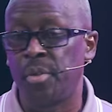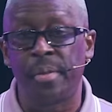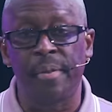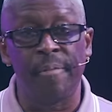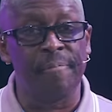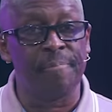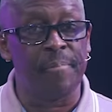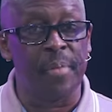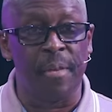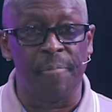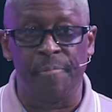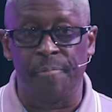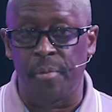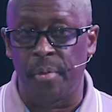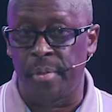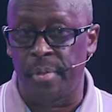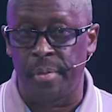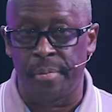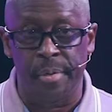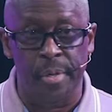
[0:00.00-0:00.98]

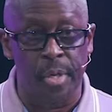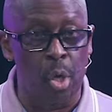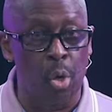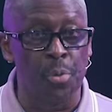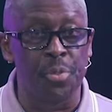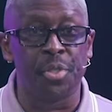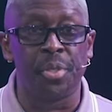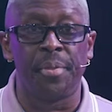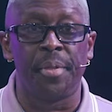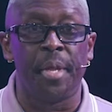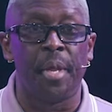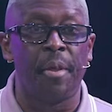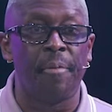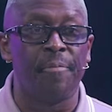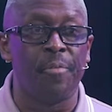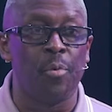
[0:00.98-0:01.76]
The notes are there.